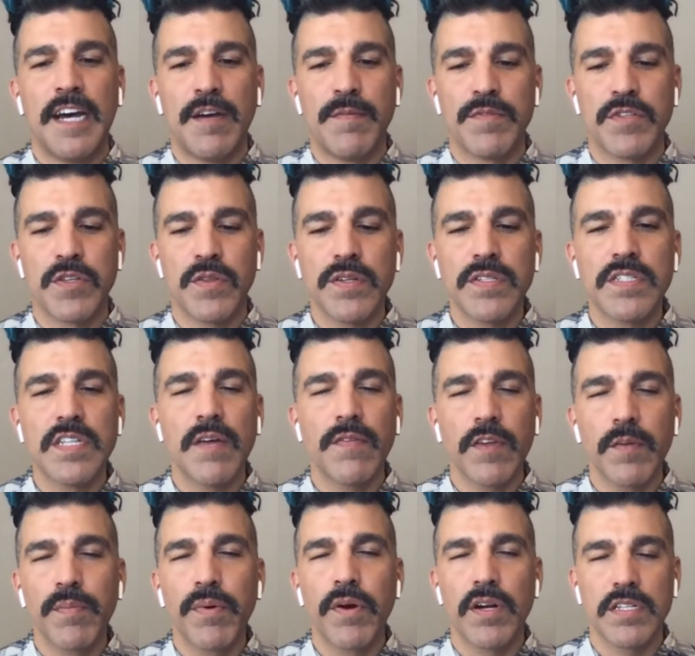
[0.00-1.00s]
So there's
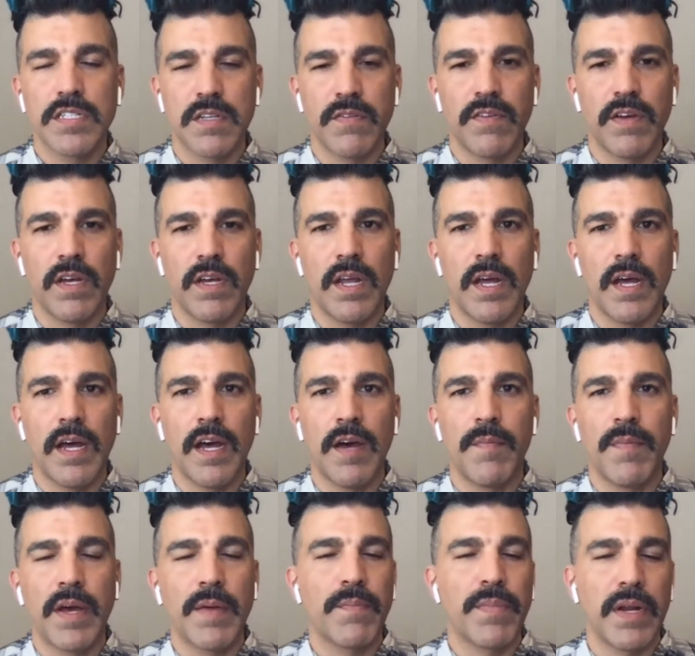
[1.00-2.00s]
definitely parts of it,
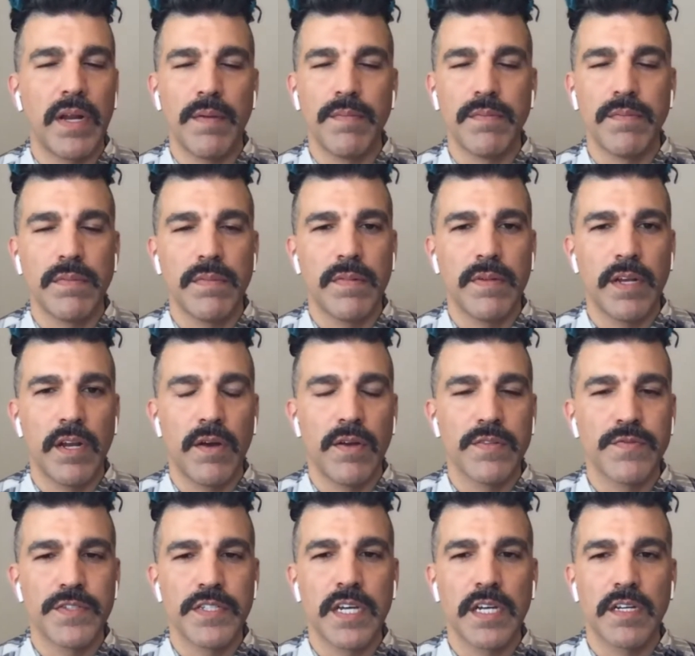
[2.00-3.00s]
but I'm, as
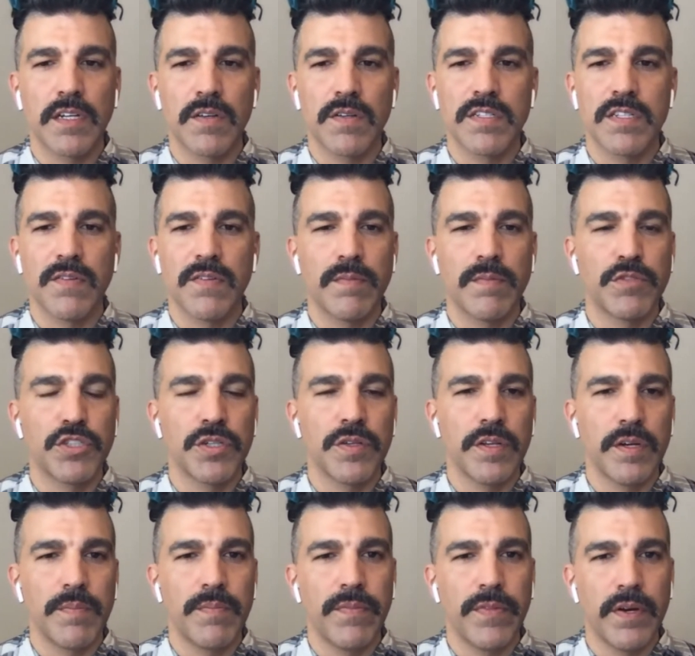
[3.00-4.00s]
for technical stuff, I'm sure
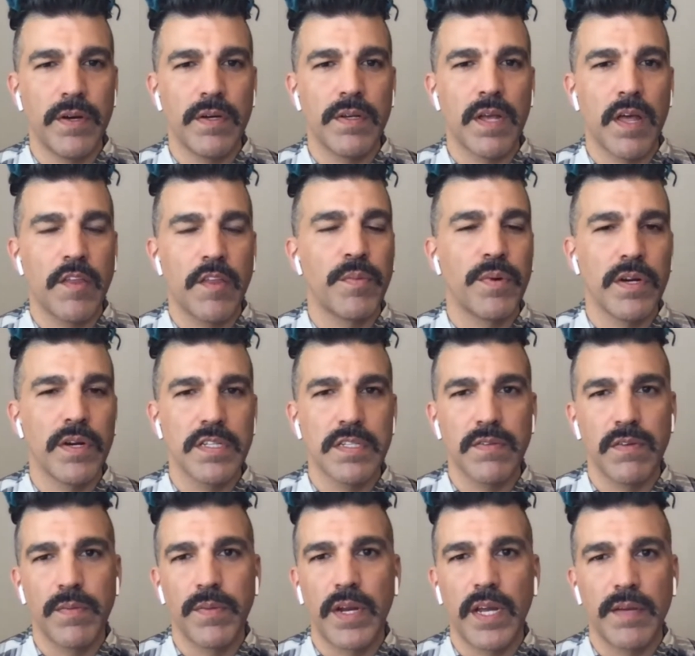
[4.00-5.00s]
there are other parts of
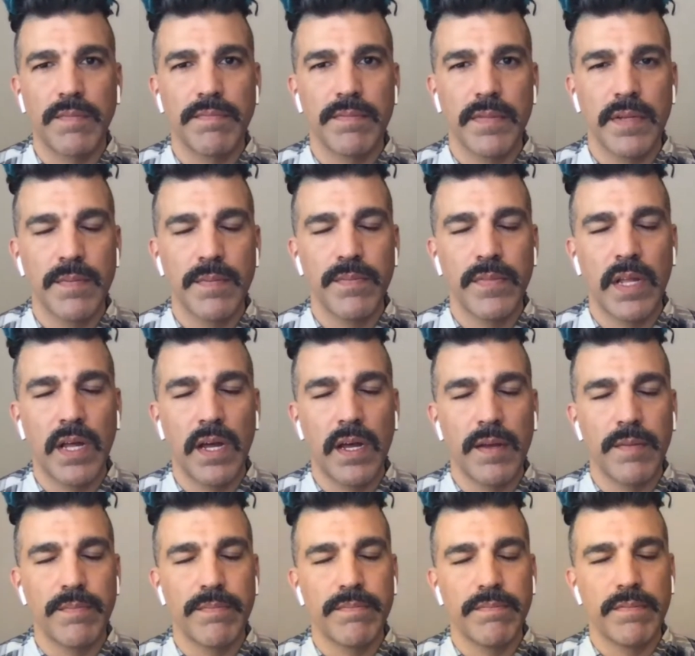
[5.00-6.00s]
it that I
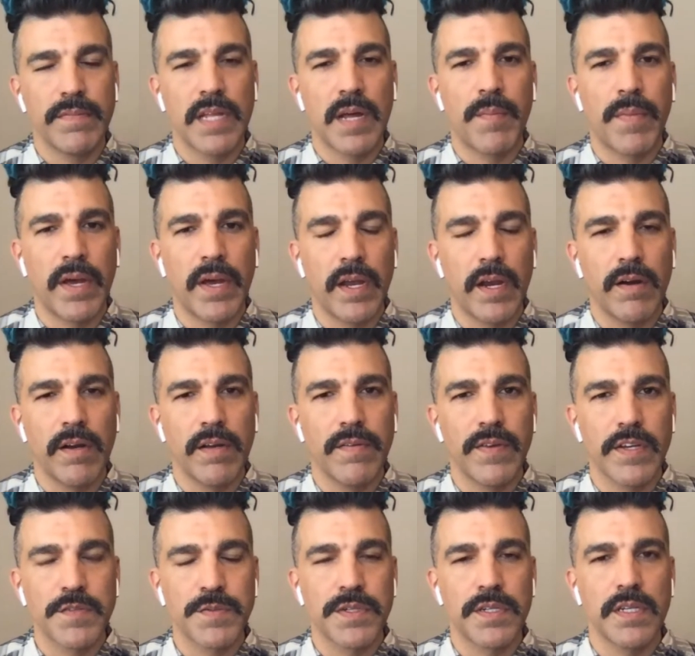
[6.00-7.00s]
not my area of
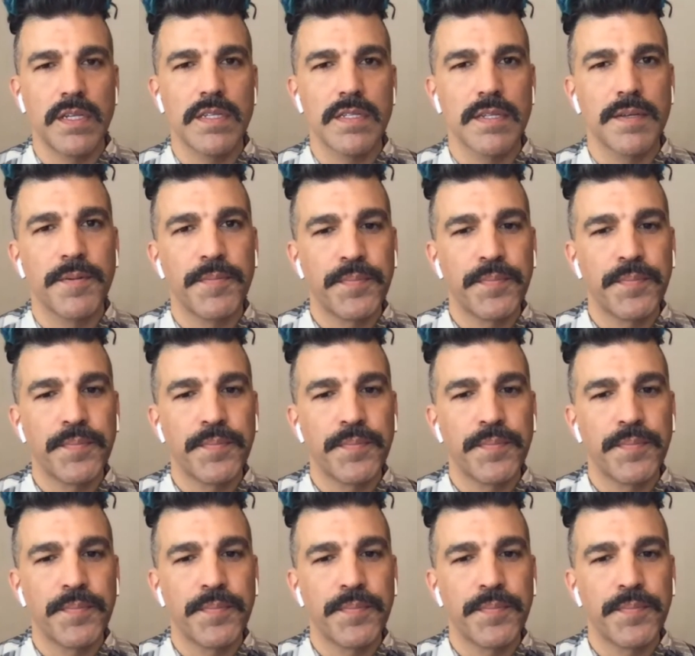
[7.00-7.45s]
expertise.